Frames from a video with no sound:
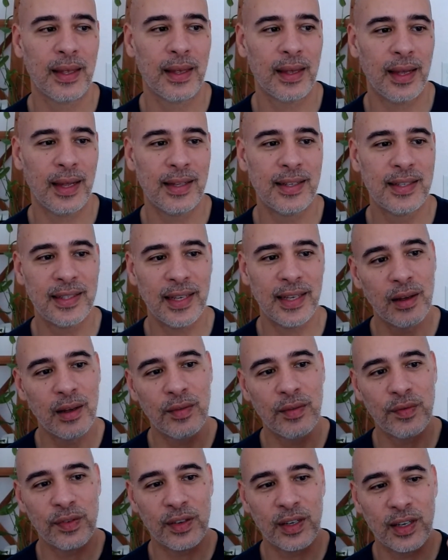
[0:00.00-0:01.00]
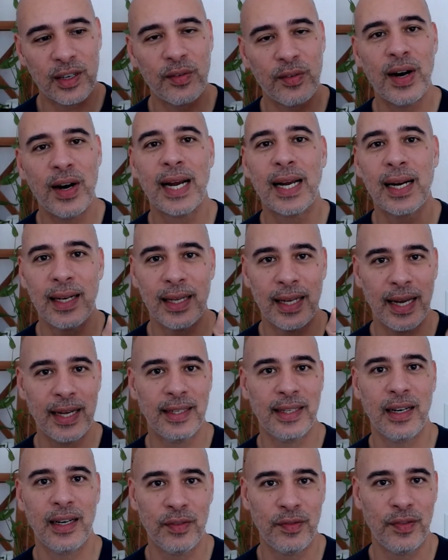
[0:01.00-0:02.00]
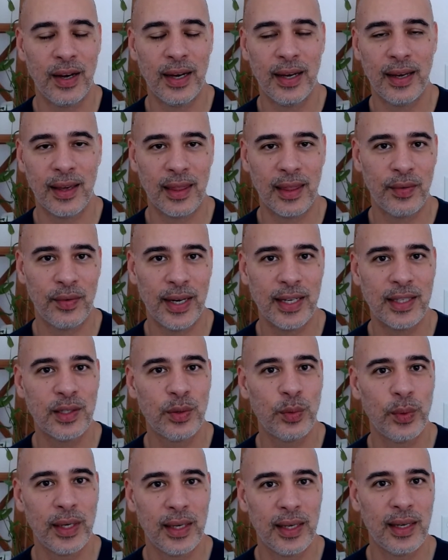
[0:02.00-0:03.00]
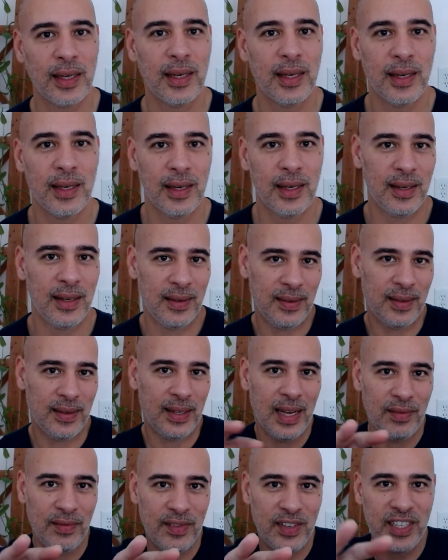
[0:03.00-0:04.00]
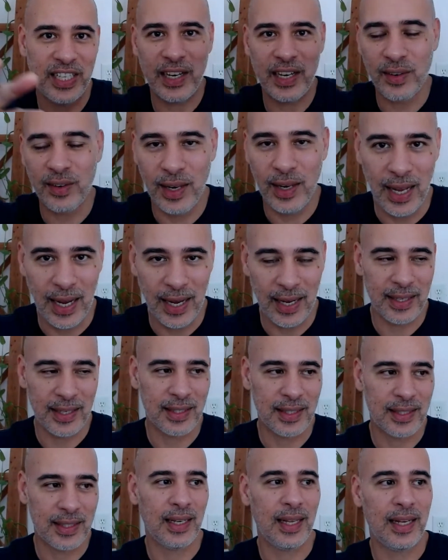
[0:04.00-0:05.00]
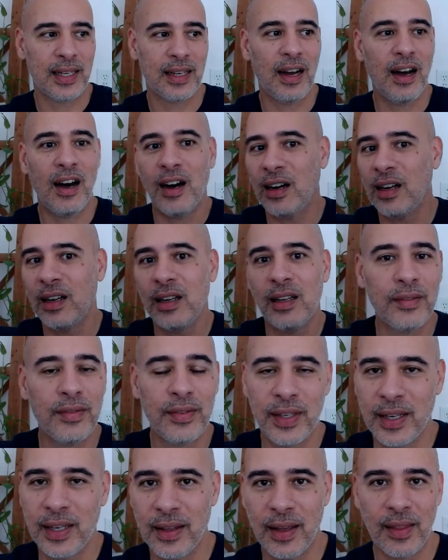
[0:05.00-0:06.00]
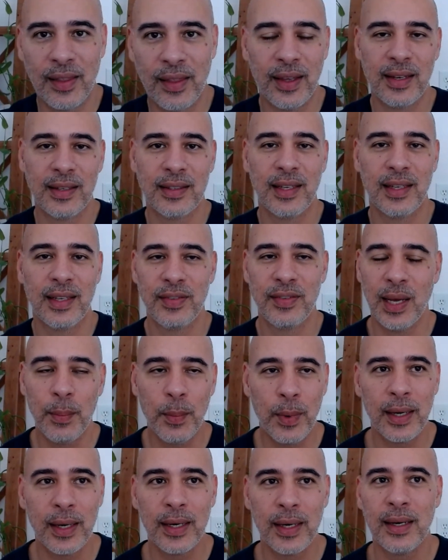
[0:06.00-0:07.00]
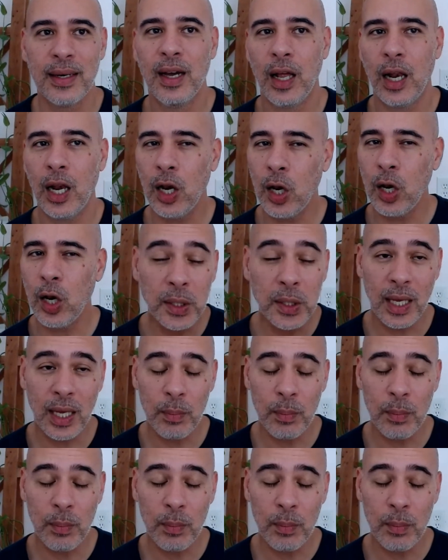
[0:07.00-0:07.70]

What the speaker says: instead of correctly identifying threats, we have generalized like all of the other things. If someone looks at